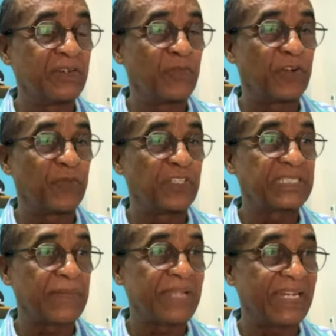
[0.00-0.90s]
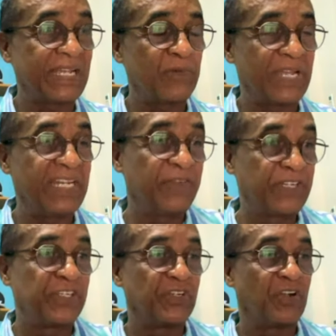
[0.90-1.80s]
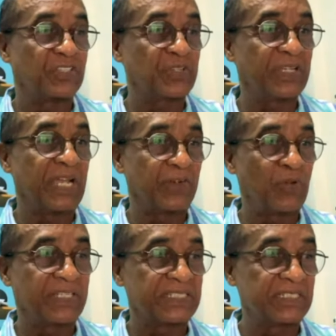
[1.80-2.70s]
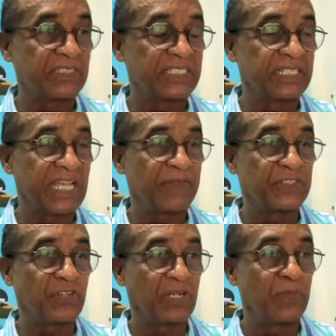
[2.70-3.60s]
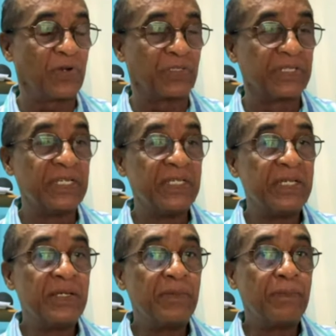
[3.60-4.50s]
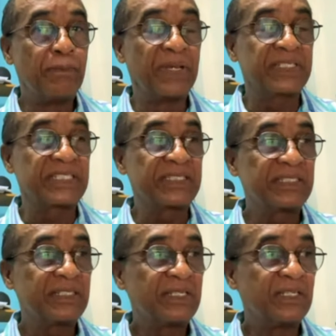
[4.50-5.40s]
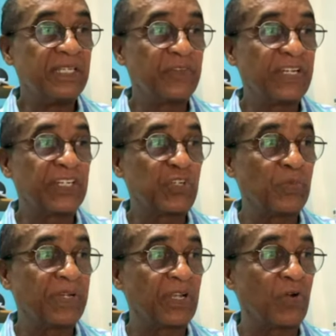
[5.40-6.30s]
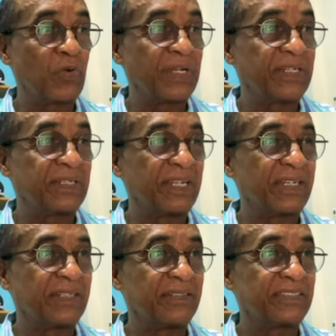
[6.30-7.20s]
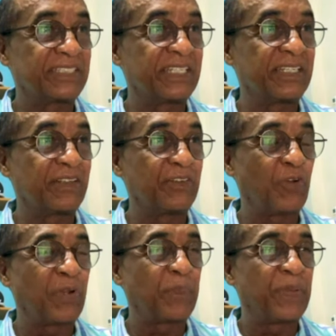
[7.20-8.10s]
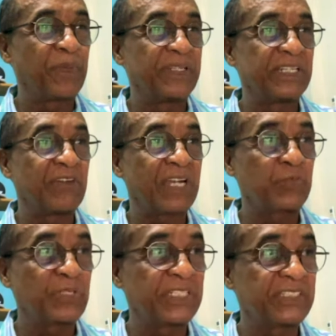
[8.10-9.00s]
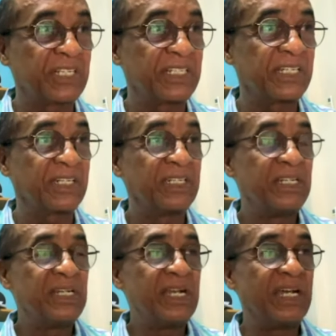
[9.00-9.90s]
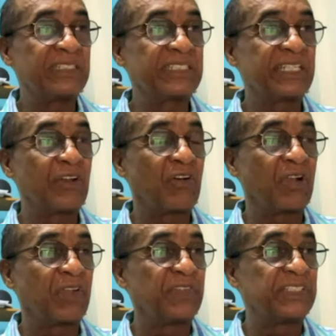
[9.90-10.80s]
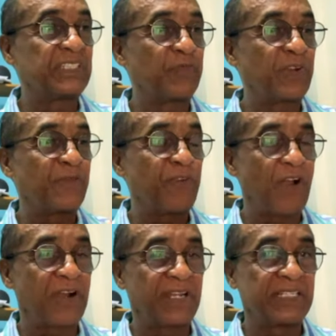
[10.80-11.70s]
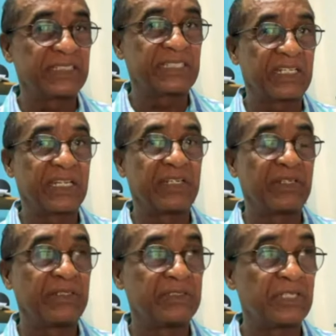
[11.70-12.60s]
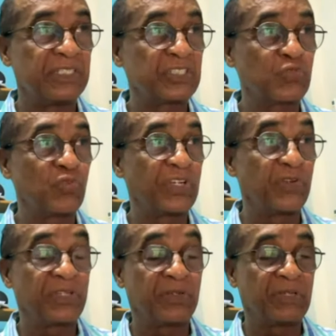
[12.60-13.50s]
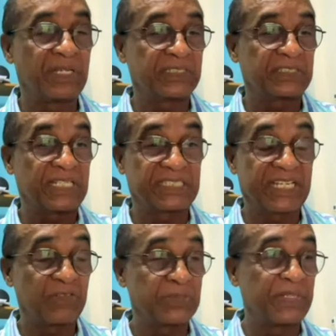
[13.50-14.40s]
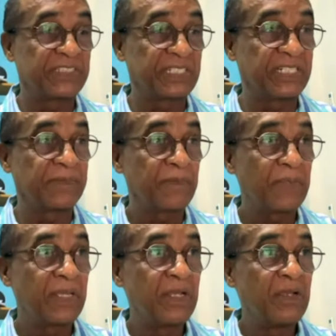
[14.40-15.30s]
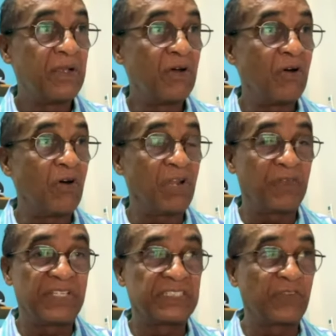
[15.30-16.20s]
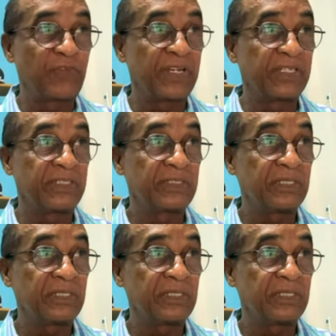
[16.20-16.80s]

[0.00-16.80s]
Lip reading: for the first time, I lived in New York, so I know what a city life is all about. But living in Cuba now and seeing how the people interact with each other and seeing all of these different foreigners, then in school, as Ken was mentioning, all of these different